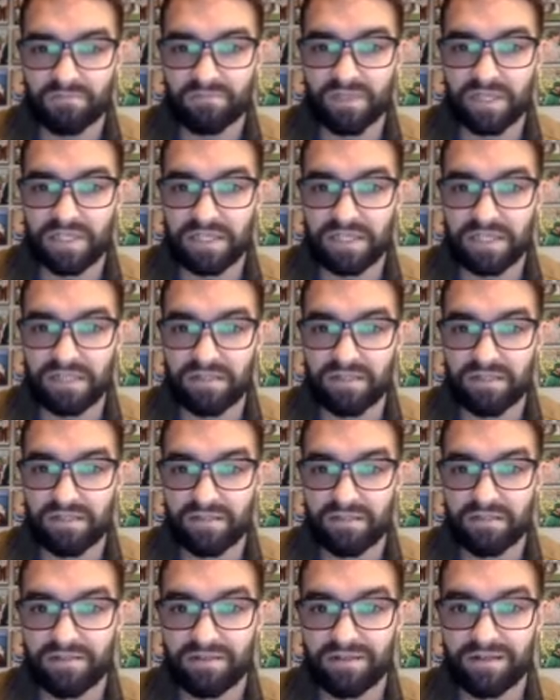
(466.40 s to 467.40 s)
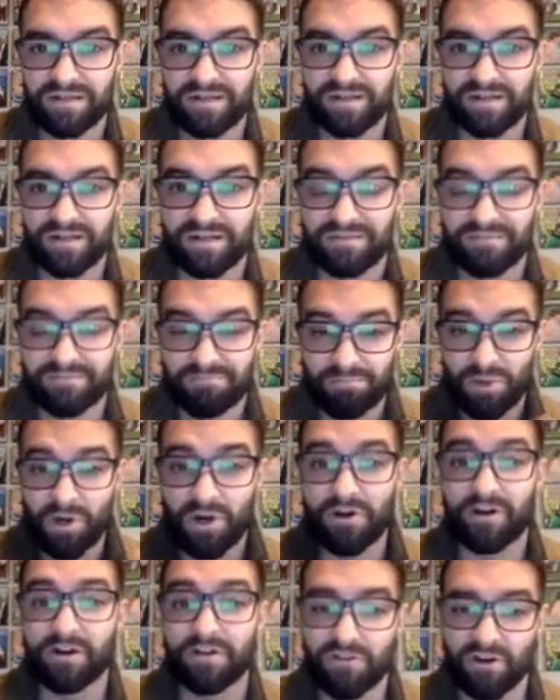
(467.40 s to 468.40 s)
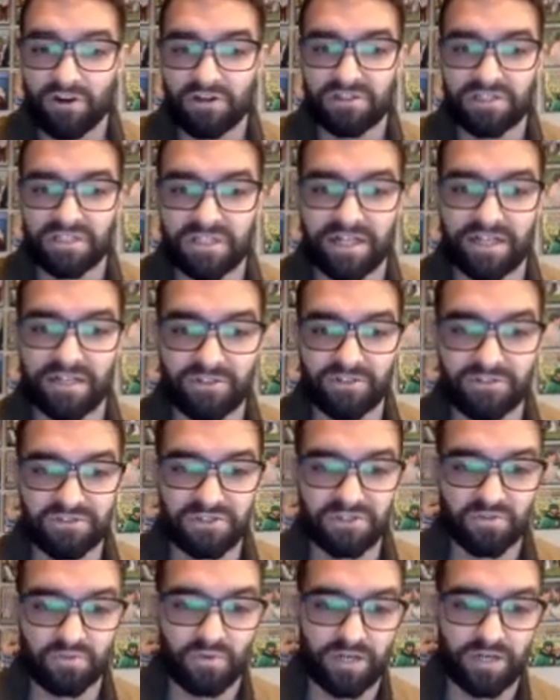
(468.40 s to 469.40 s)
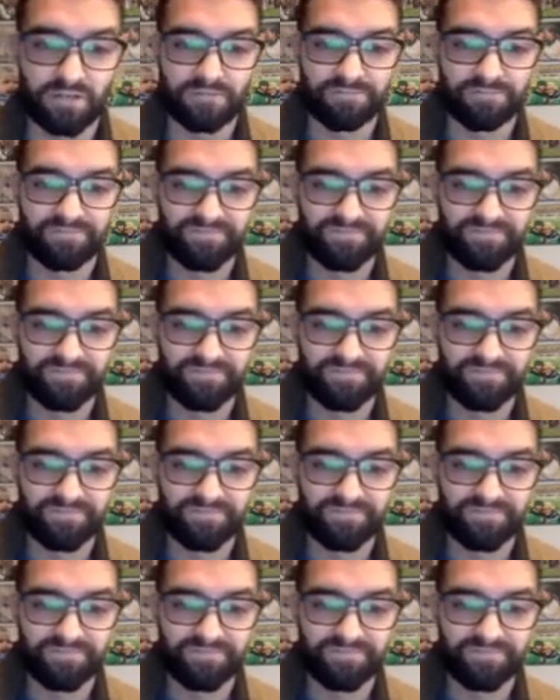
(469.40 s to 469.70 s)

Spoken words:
be part of our scenarios as well.